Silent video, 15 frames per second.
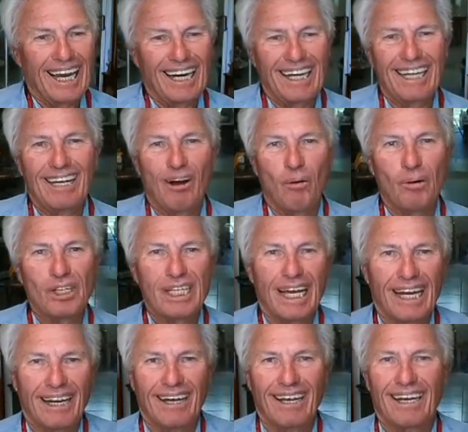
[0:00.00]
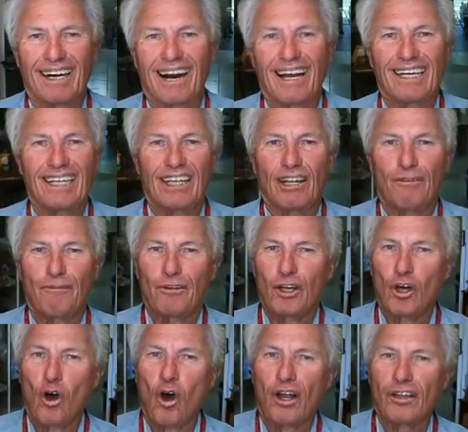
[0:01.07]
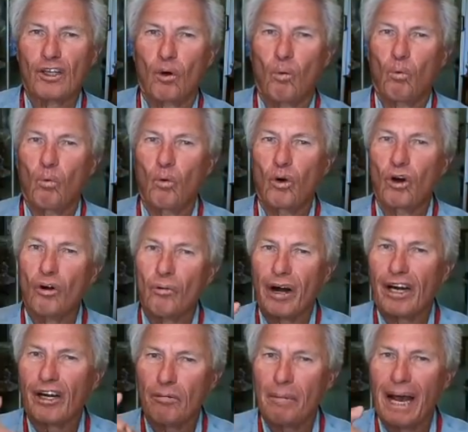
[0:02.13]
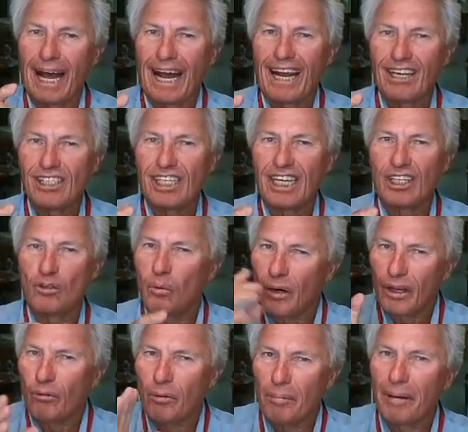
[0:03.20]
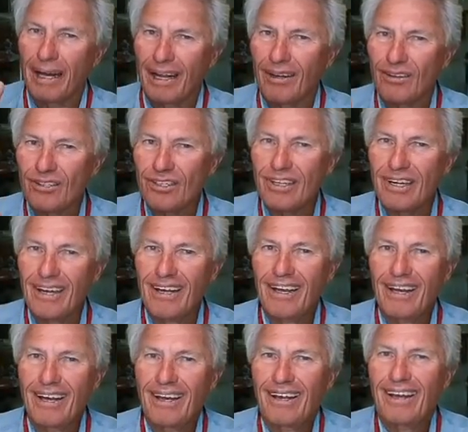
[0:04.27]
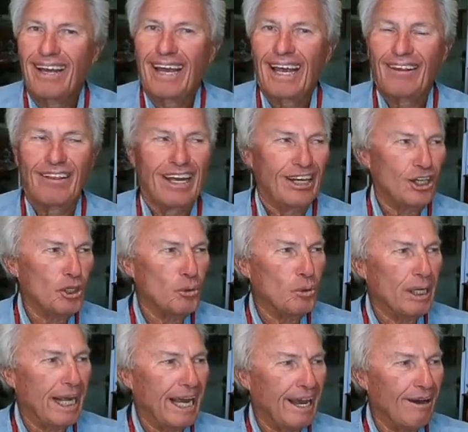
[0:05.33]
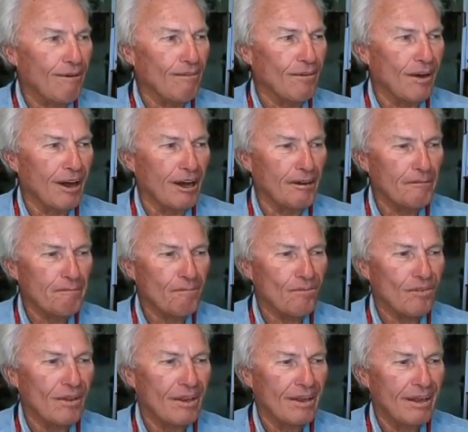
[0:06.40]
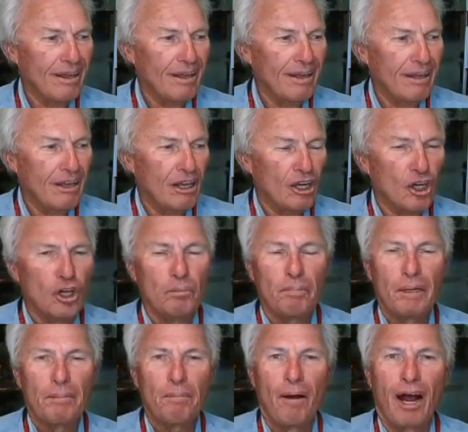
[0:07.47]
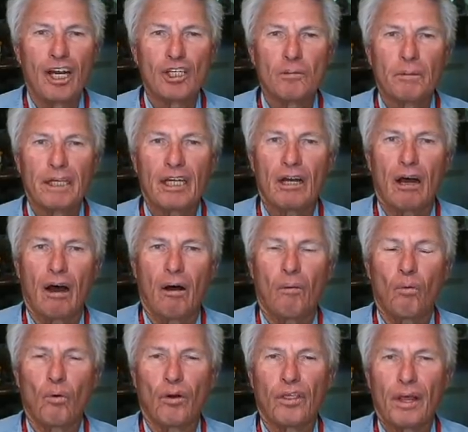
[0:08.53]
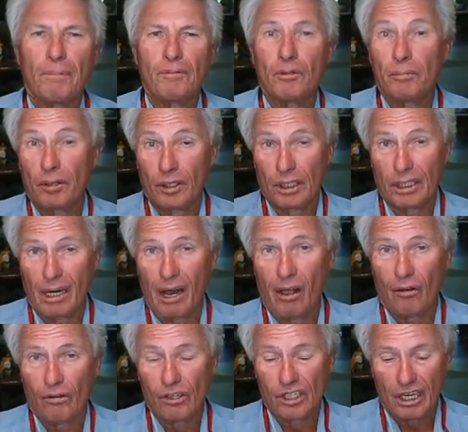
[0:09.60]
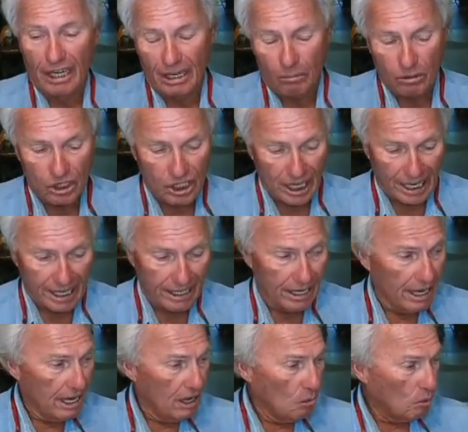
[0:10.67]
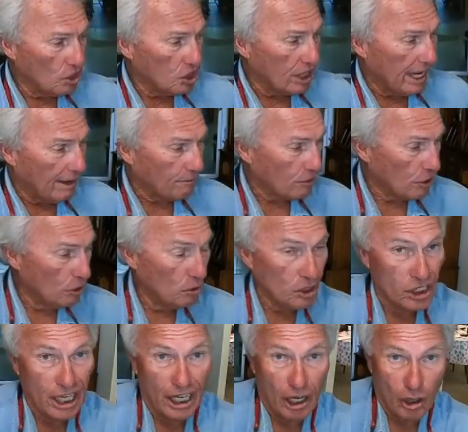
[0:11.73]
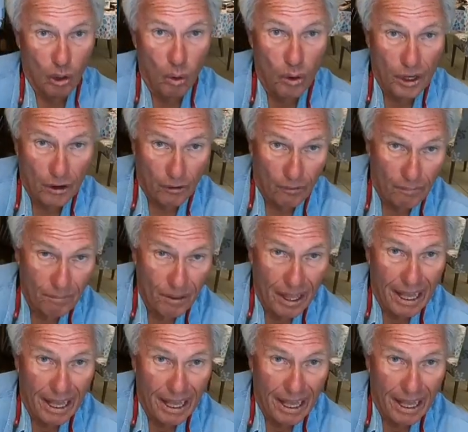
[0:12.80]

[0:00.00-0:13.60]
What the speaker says: and he always had an idea that if you caught the world record bass, say 23 pounds, that you would have, could be possibly worth up to $1 million. Now, he was saying what you'd have to do is get a lawyer